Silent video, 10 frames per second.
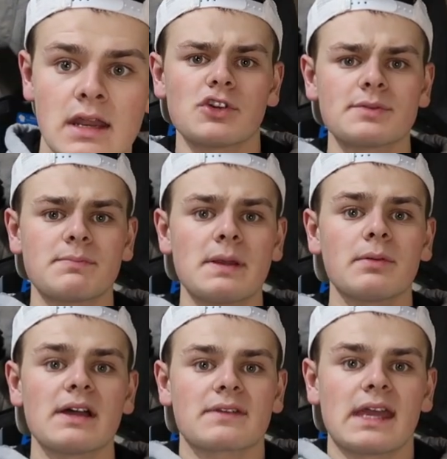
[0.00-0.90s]
There's groups of
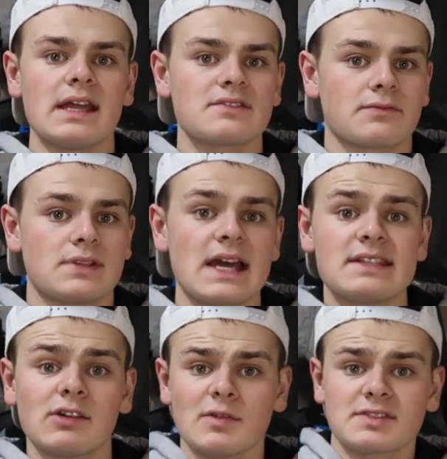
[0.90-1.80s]
people that have cans with
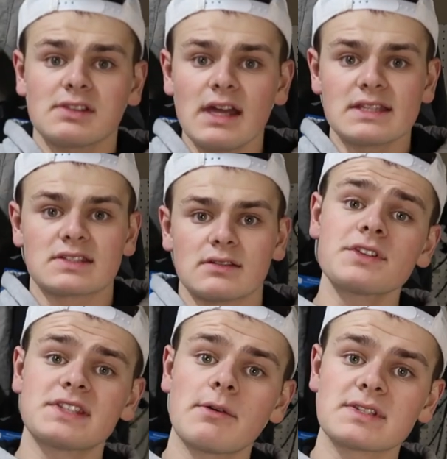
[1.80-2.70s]
10 total sleds. I don't
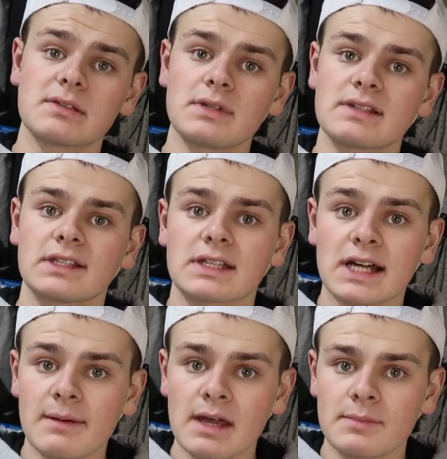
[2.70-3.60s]
understand why some of you guys like to
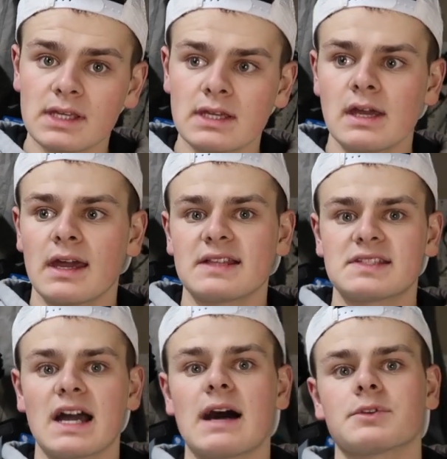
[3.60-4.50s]
come at me and
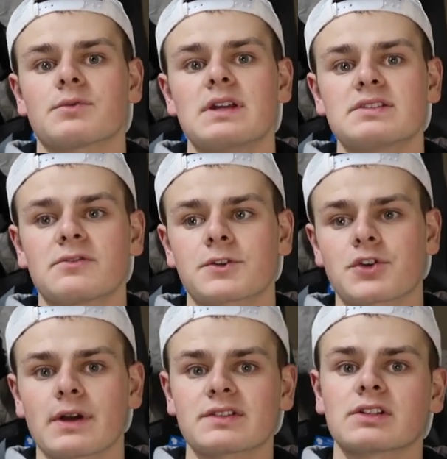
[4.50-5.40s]
say I'm the reason for
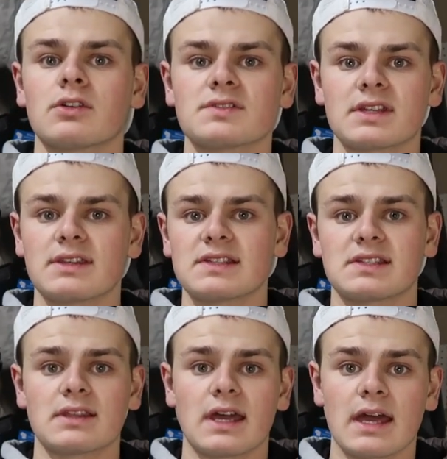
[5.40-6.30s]
trails closing,
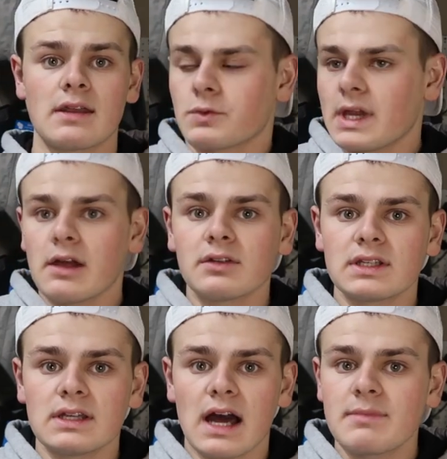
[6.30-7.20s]
this and that. In
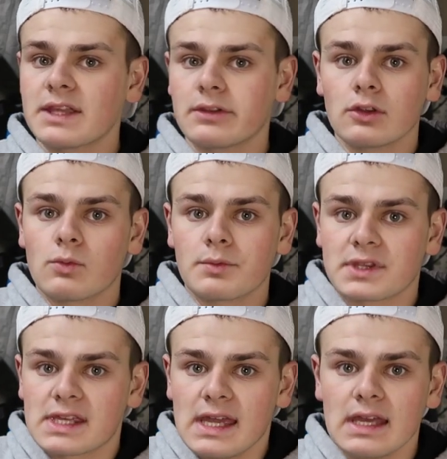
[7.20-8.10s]
reality, I'm not the only one
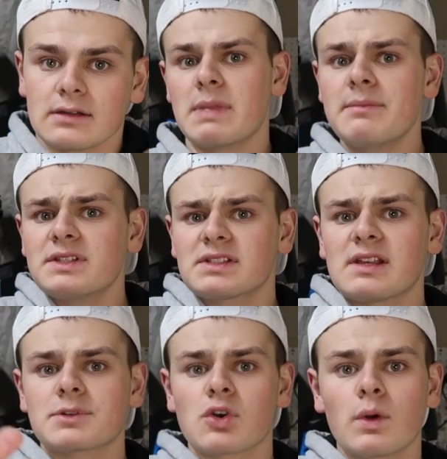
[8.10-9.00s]
with a can. Maybe it's
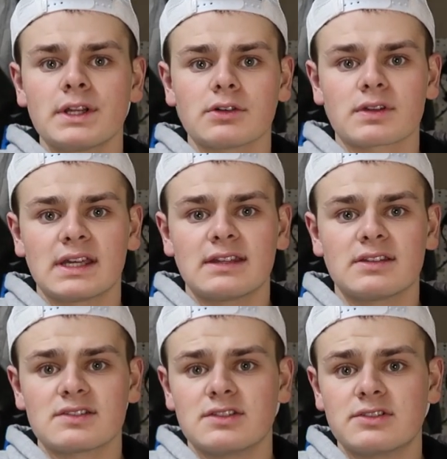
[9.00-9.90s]
because I'm a 20-year-old kid
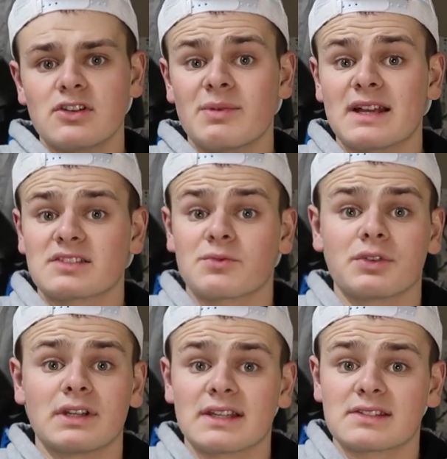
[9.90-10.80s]
that does YouTube and has some
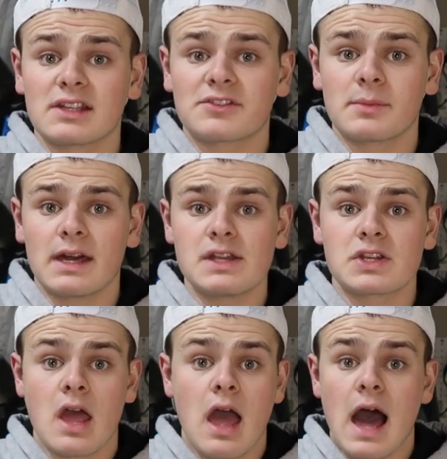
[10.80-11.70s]
really nice things for my
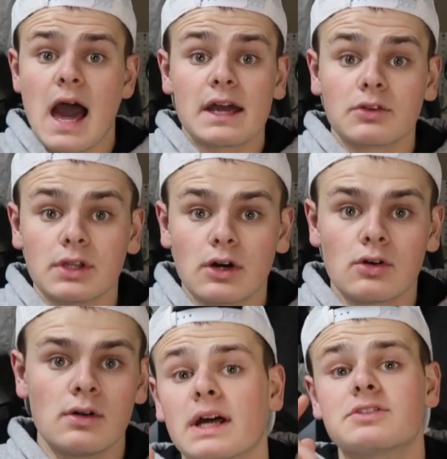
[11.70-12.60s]
age. I don't
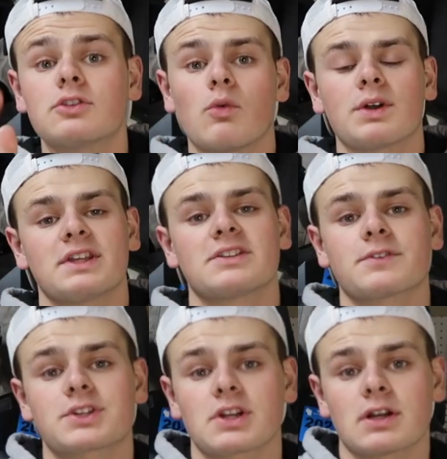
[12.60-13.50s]
know, but I do know one thing's
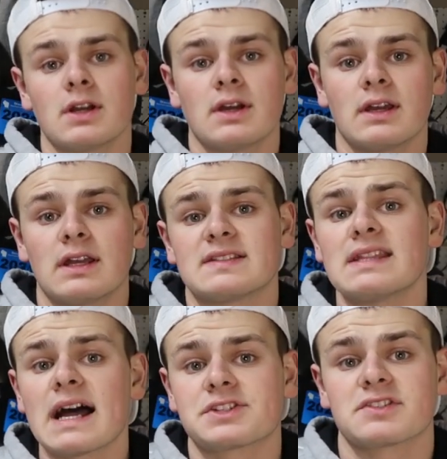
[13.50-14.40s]
for sure. It's
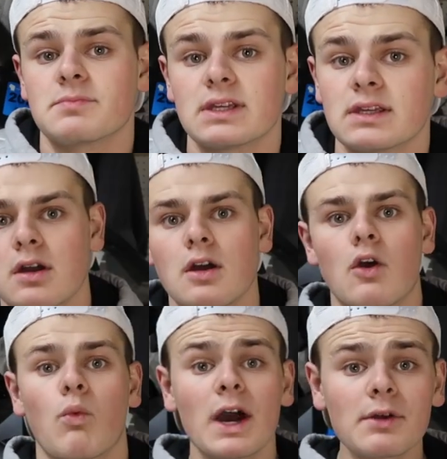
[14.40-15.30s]
not just me.
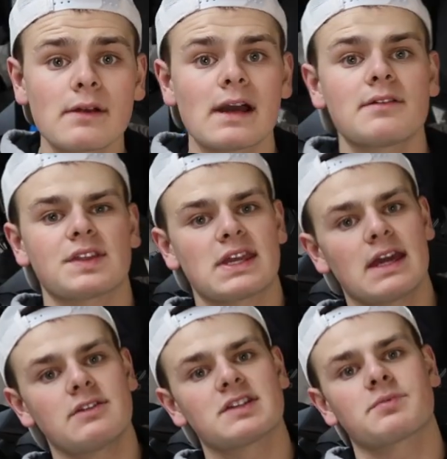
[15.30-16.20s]
Why do I ride with a
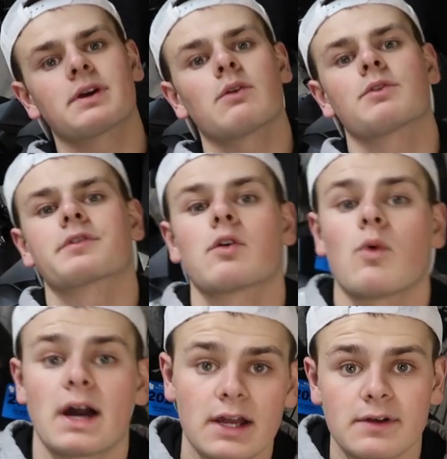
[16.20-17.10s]
can? You guys are probably wondering
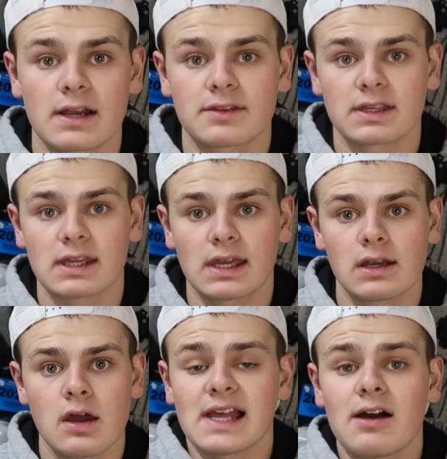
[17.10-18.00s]
why I ride with a
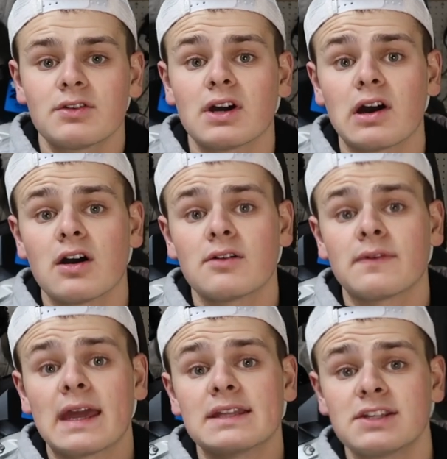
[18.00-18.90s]
can. Sound
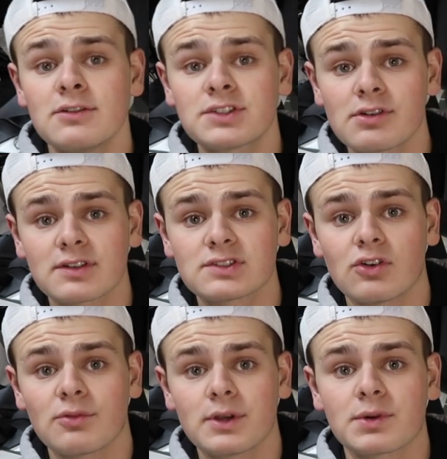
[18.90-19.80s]
of a two-stroke
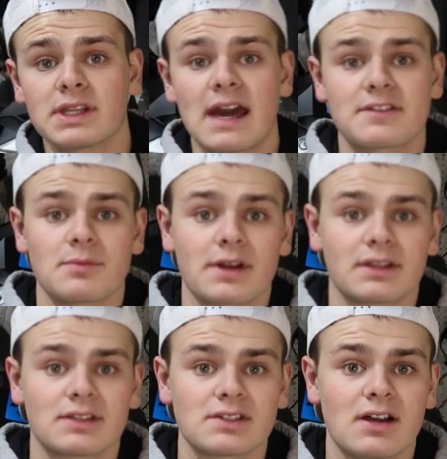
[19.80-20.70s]
snowmobile with an aftermarket
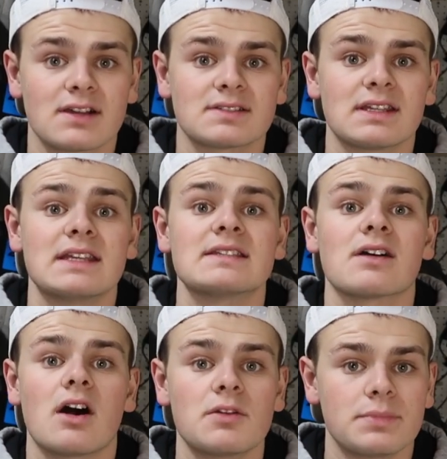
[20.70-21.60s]
exhaust is
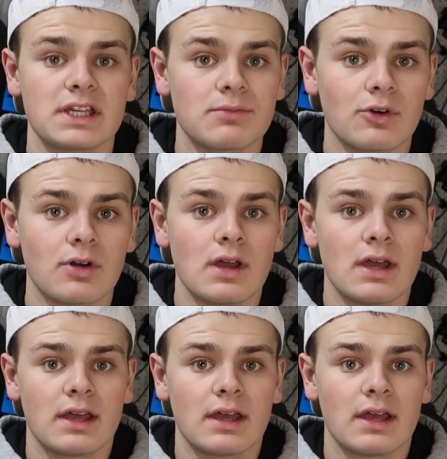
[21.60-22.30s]
unbeatable.